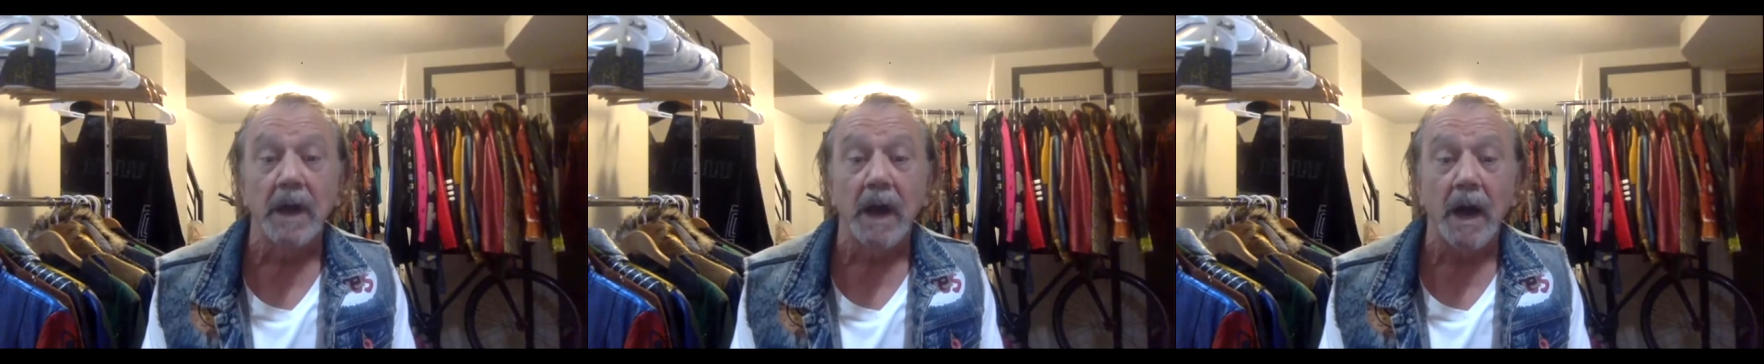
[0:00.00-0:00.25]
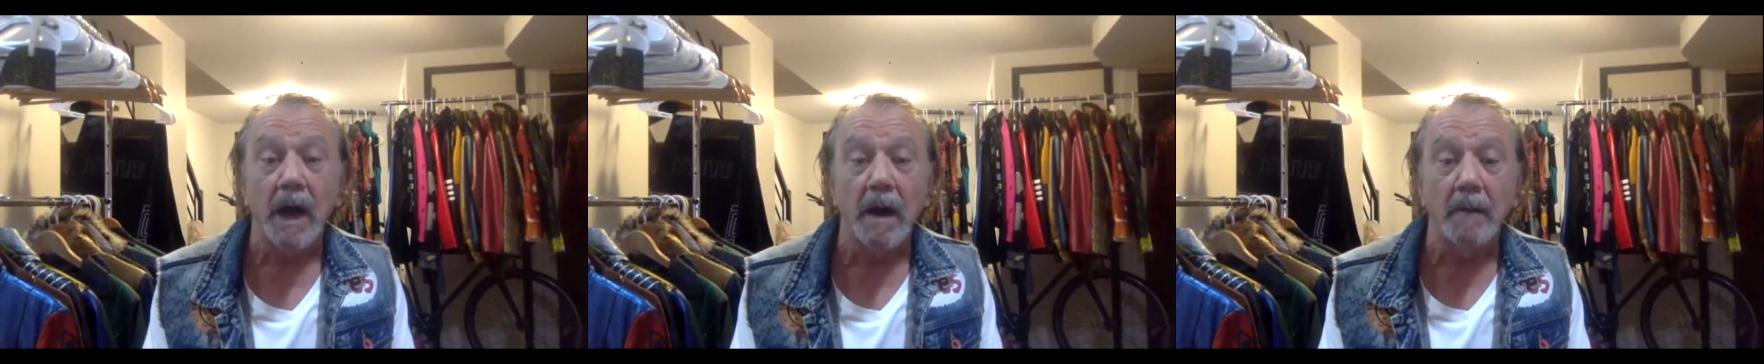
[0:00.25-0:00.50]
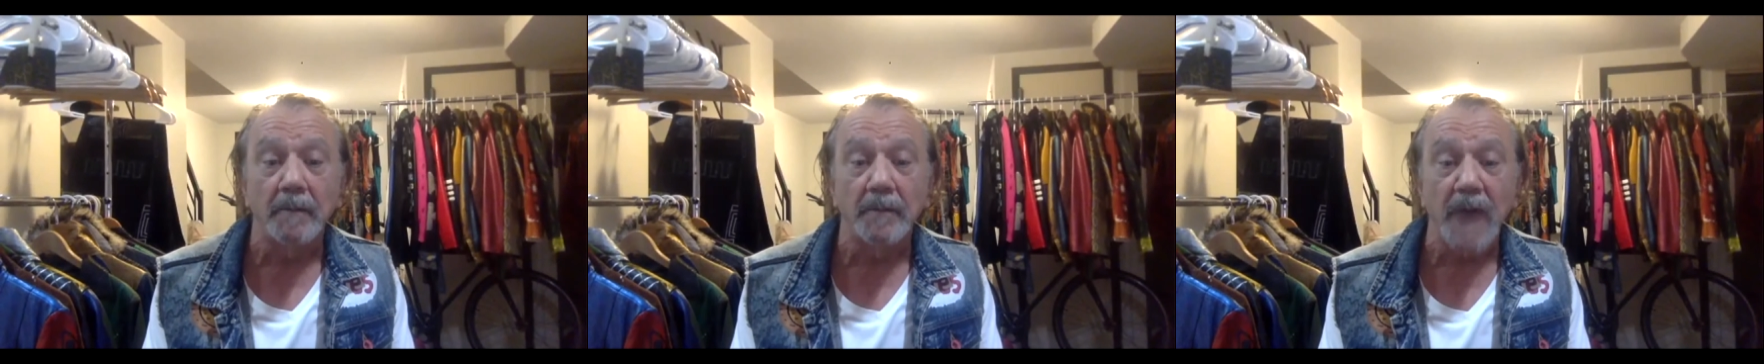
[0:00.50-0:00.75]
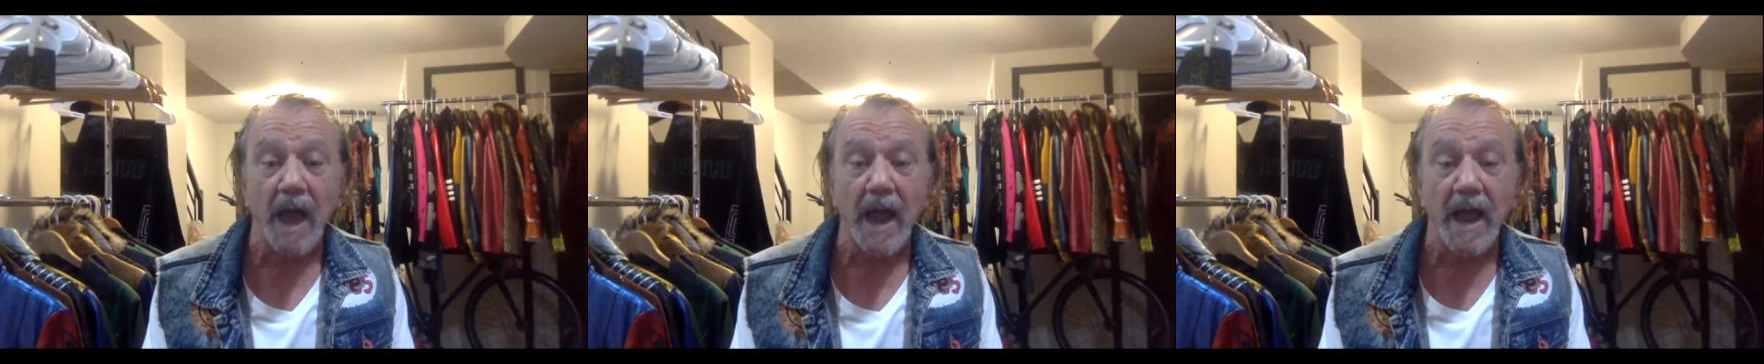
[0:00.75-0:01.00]

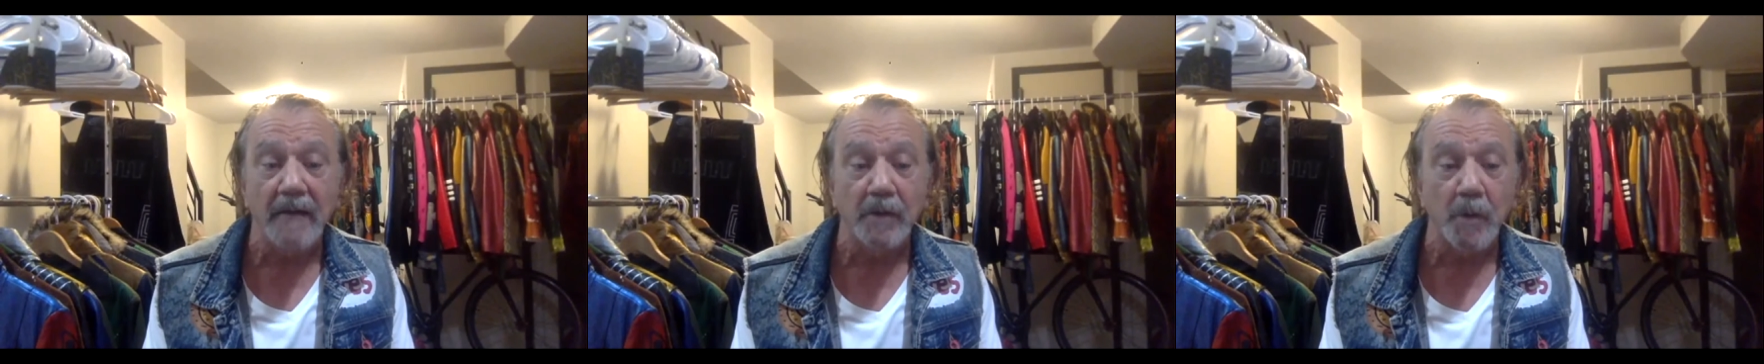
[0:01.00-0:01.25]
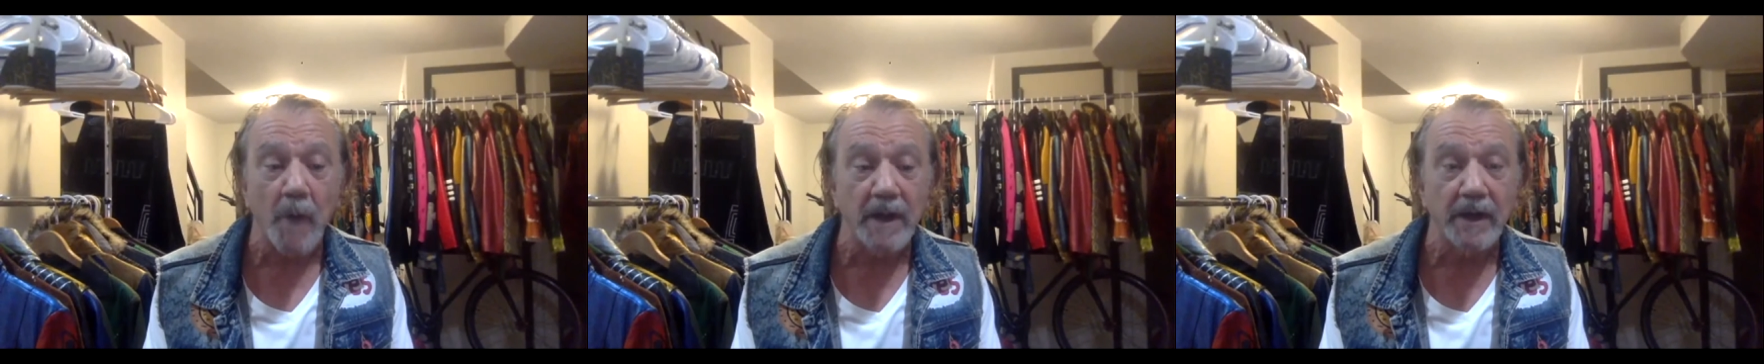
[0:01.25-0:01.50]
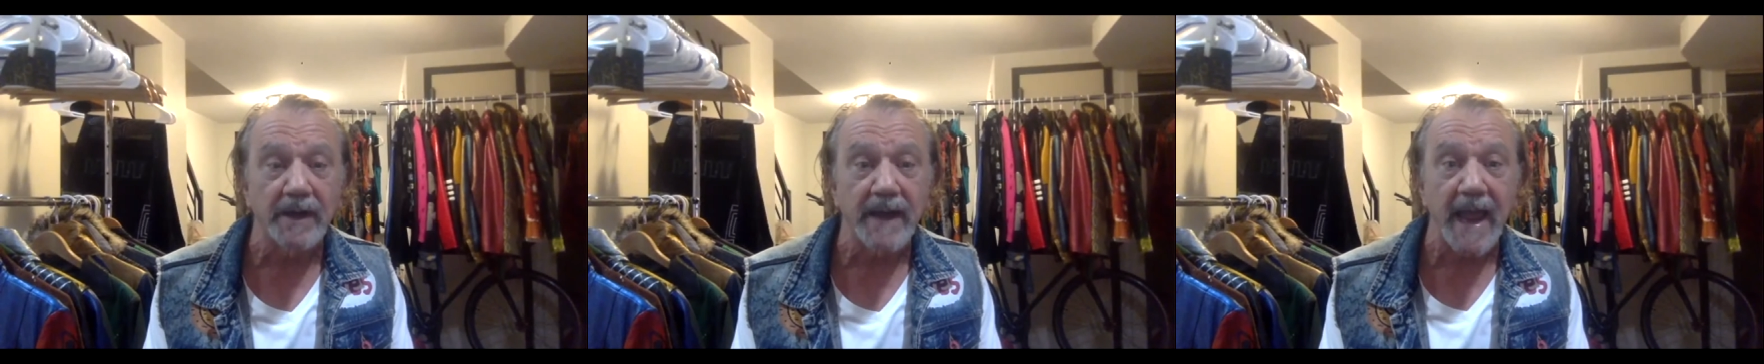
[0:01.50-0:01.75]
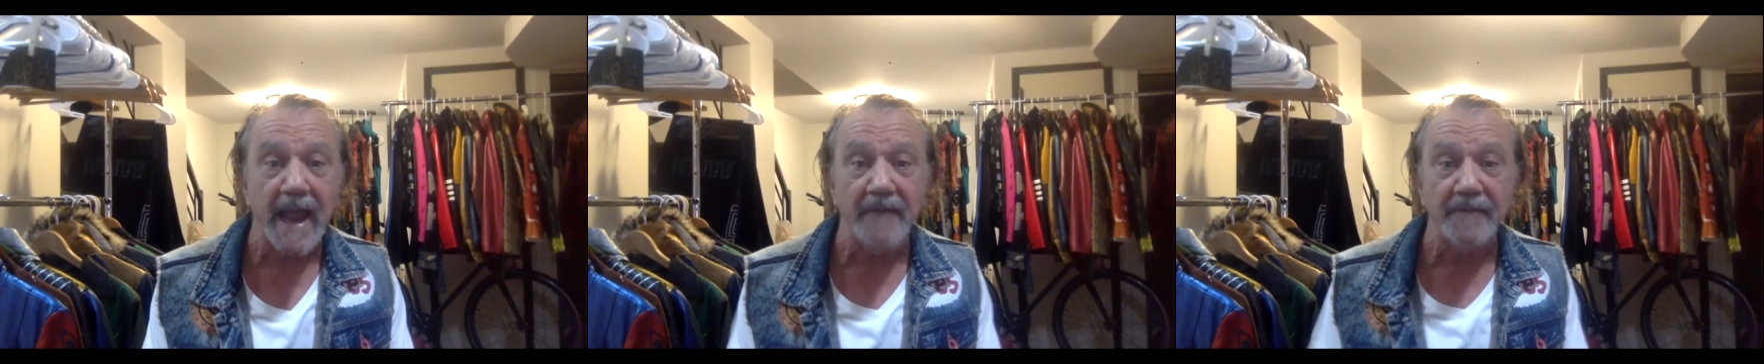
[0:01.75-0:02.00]
I have quite a
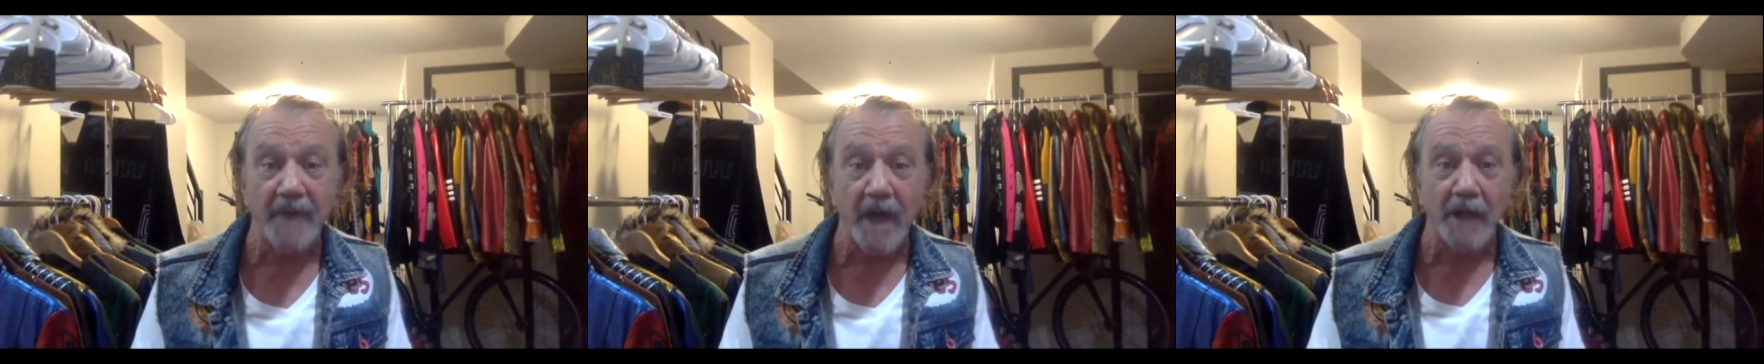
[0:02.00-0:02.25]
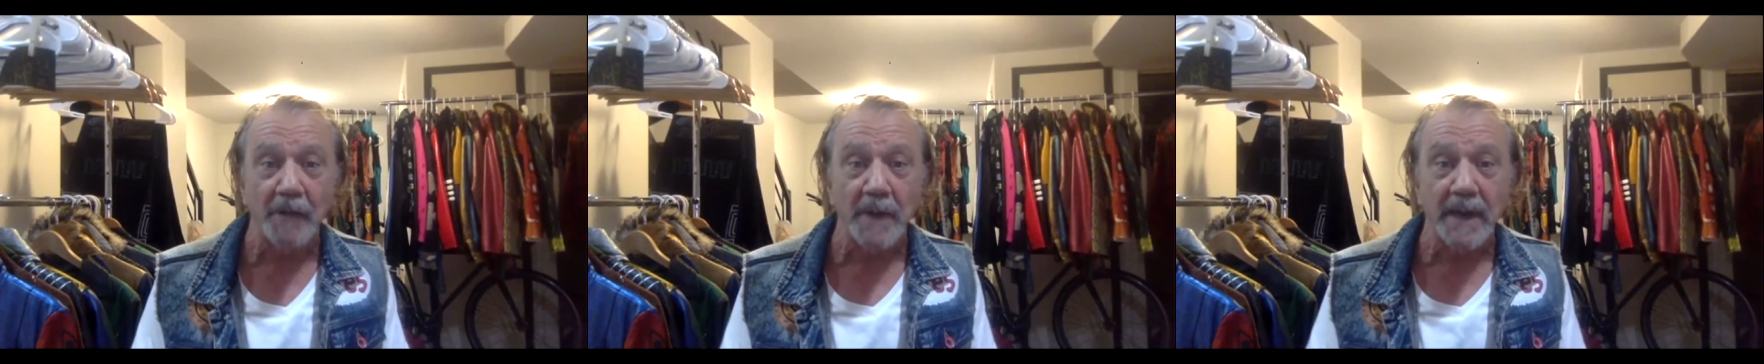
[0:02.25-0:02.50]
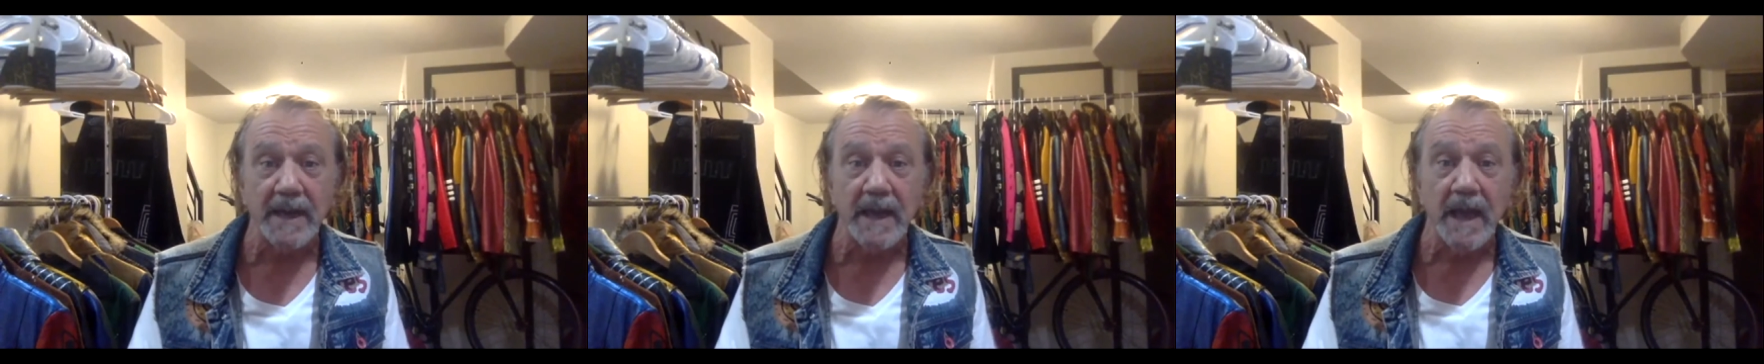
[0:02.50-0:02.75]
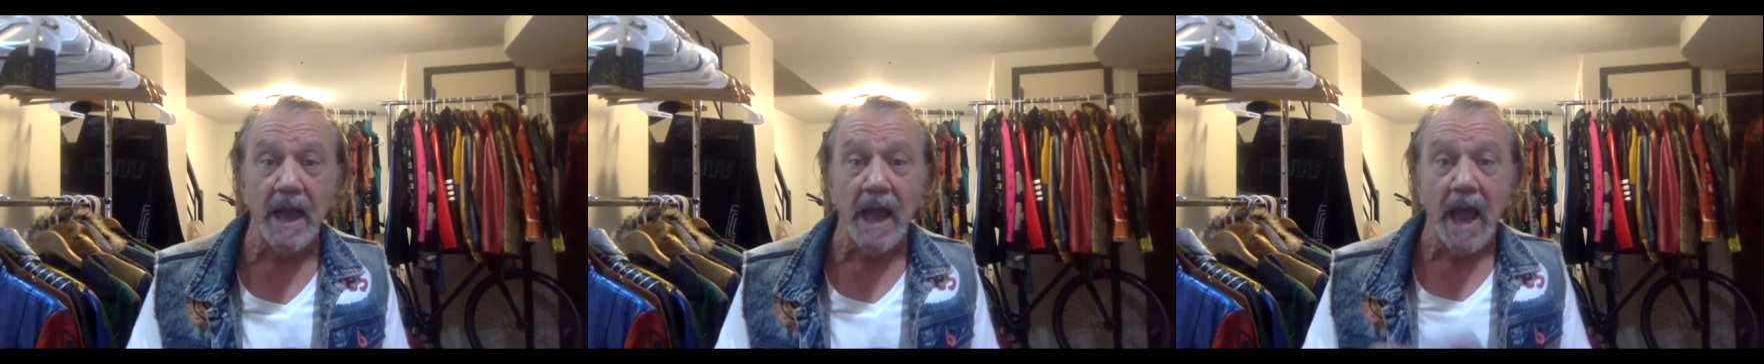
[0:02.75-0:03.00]
gay following.
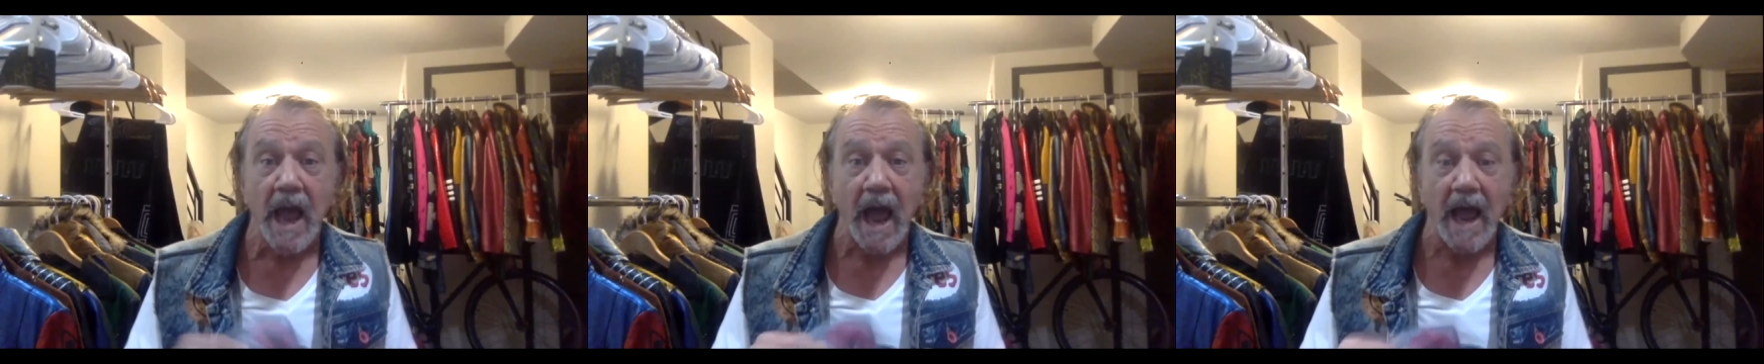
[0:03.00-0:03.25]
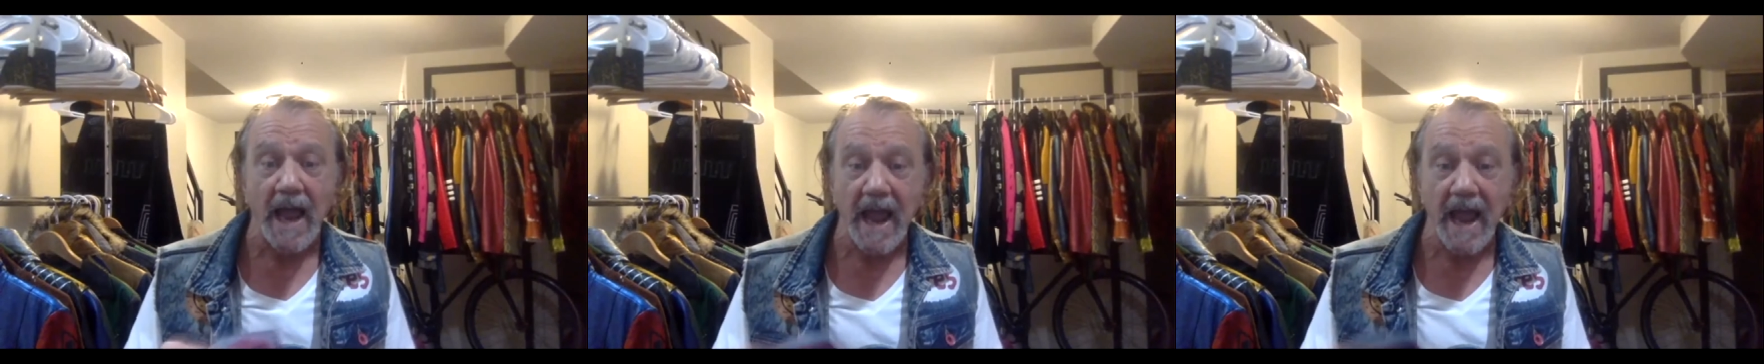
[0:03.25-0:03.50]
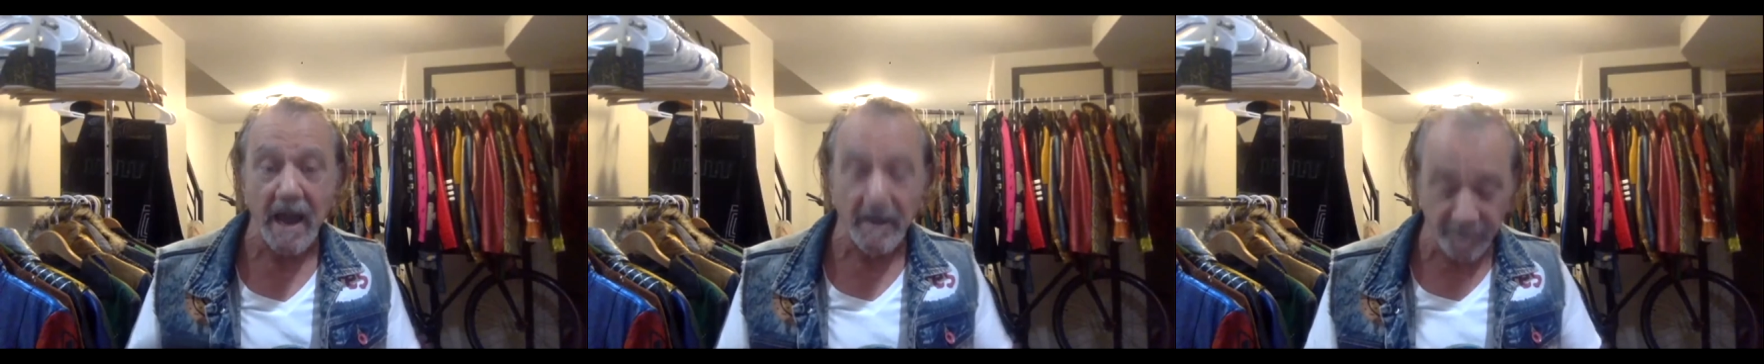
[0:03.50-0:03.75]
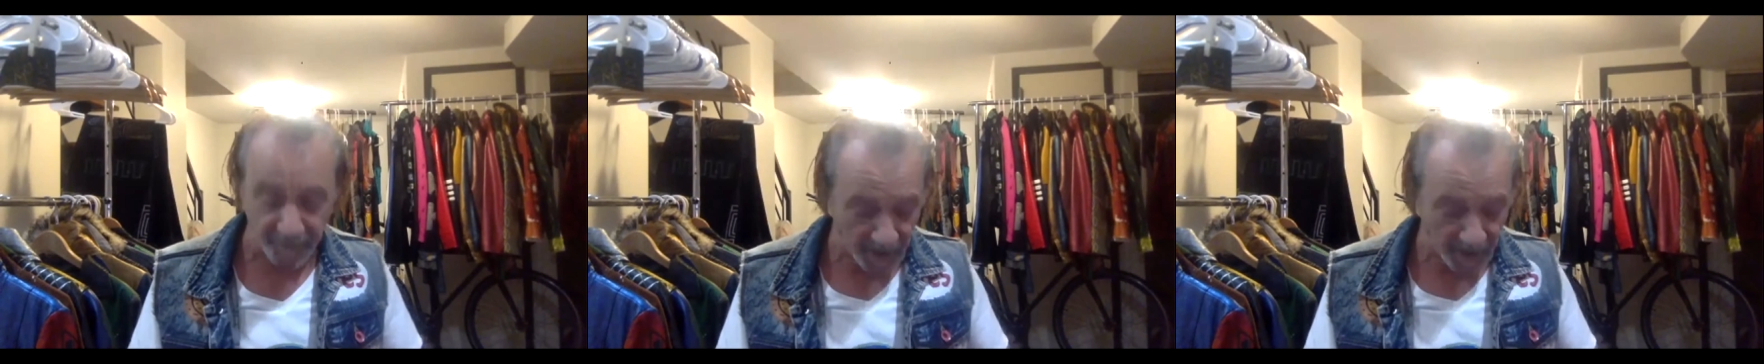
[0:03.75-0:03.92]
I have